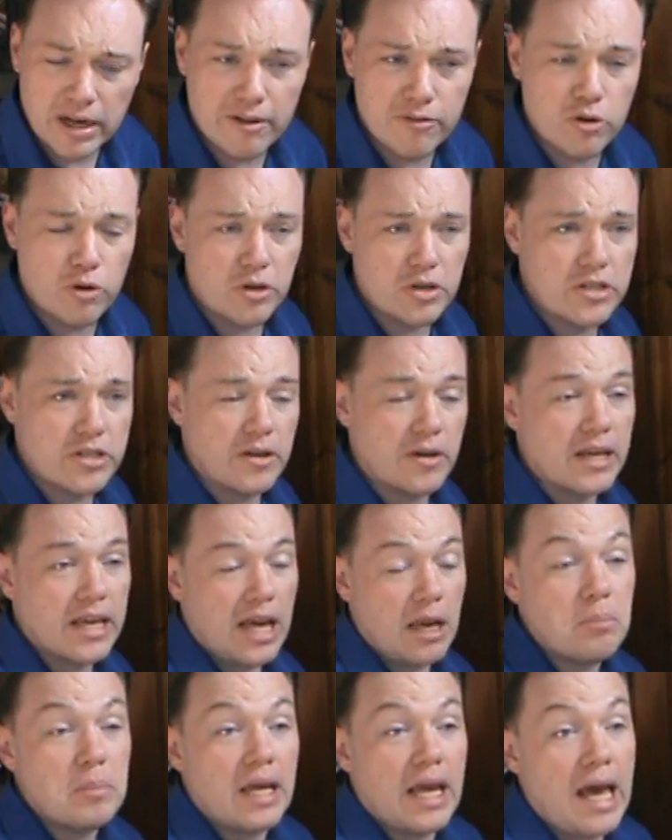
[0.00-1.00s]
Now, of course, there
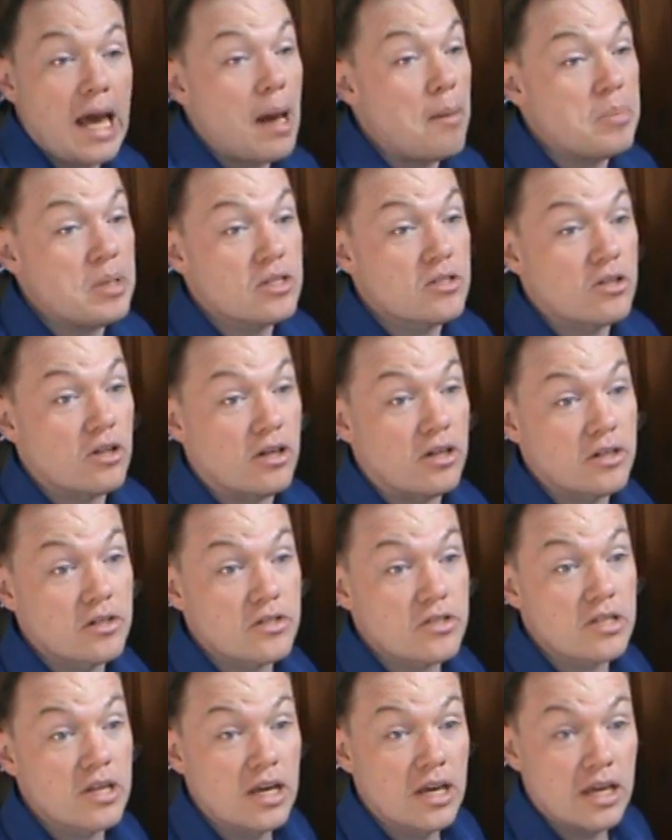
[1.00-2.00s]
can be happy
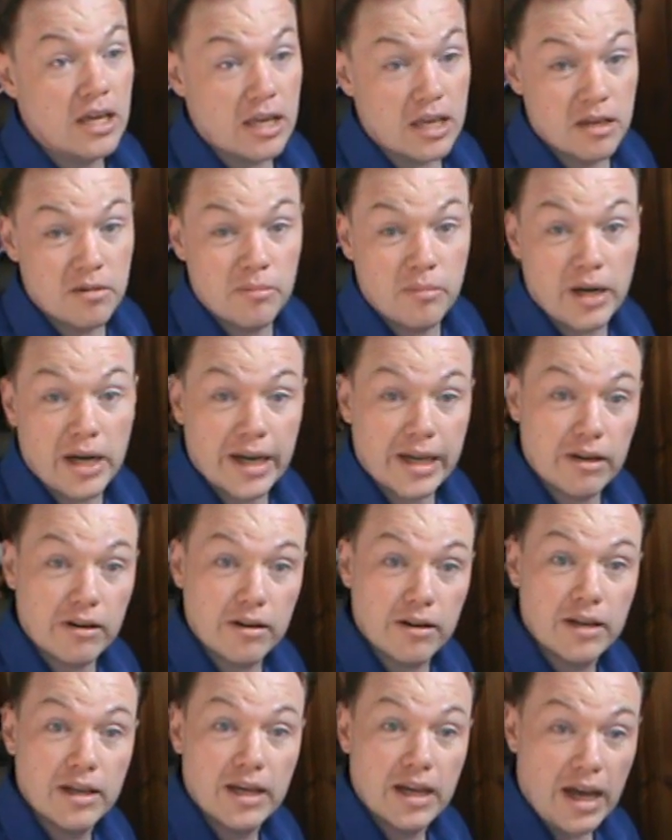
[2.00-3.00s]
songs in
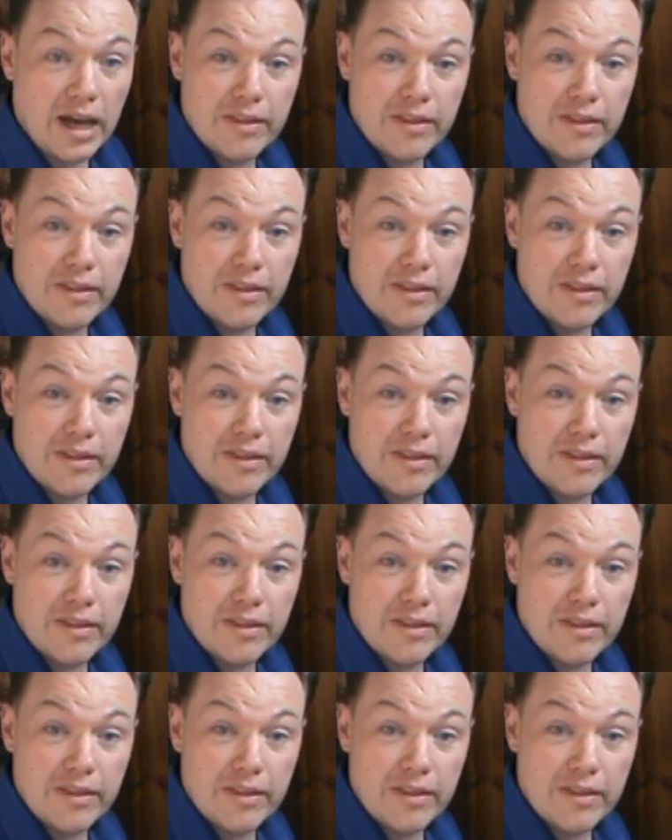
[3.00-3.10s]
minor,